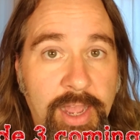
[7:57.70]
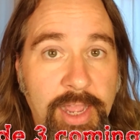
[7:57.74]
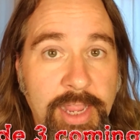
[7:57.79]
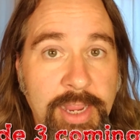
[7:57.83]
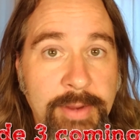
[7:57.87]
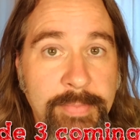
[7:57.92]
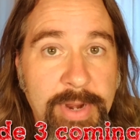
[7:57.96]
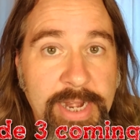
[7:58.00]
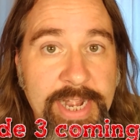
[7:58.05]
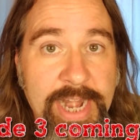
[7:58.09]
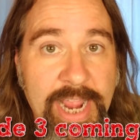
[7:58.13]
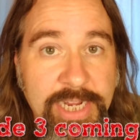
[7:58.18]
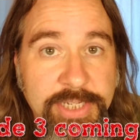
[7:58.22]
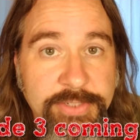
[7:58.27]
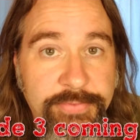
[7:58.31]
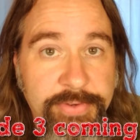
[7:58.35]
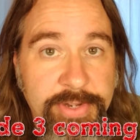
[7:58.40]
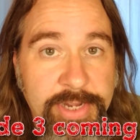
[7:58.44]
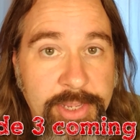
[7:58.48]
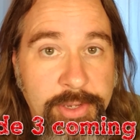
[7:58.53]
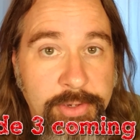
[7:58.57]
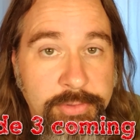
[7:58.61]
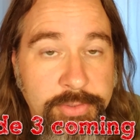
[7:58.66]
in my next
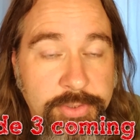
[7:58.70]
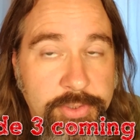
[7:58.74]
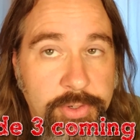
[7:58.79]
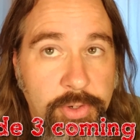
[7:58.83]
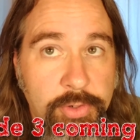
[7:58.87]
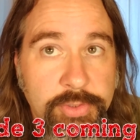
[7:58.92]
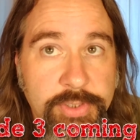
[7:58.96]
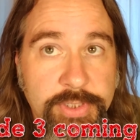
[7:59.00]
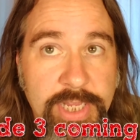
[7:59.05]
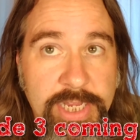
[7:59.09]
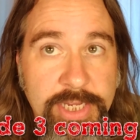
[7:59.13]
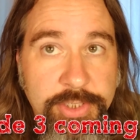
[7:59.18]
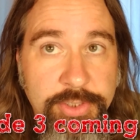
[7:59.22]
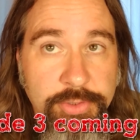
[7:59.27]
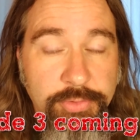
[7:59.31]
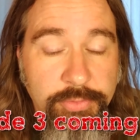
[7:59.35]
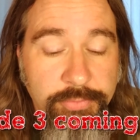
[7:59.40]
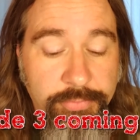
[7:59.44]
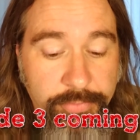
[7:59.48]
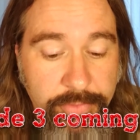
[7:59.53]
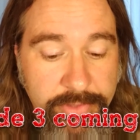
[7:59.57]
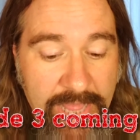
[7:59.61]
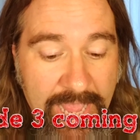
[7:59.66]
video, so stay
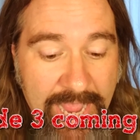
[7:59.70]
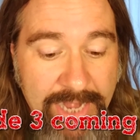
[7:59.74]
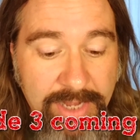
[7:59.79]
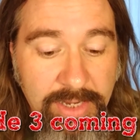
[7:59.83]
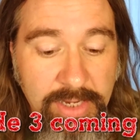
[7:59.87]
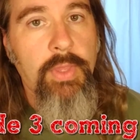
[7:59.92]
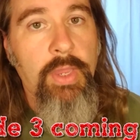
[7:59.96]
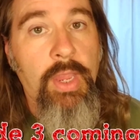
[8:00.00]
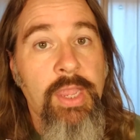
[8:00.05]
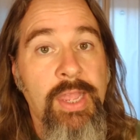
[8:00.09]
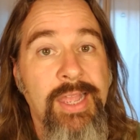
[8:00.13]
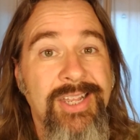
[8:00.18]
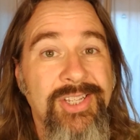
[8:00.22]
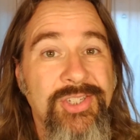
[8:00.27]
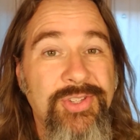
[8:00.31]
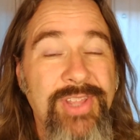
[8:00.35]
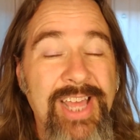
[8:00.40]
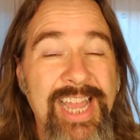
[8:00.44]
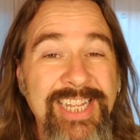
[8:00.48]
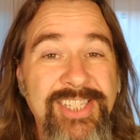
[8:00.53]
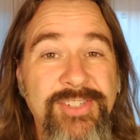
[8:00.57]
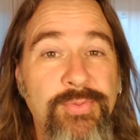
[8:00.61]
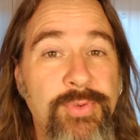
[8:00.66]
tuned for that. So
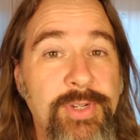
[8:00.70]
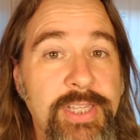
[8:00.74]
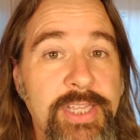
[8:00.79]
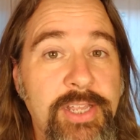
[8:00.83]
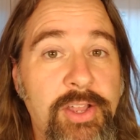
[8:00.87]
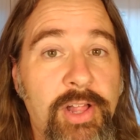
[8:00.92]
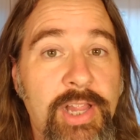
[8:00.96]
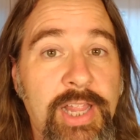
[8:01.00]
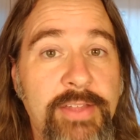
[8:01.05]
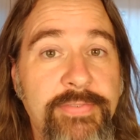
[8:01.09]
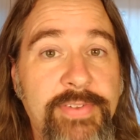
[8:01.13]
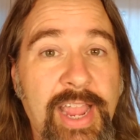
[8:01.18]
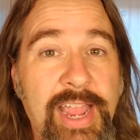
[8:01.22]
that's really all I've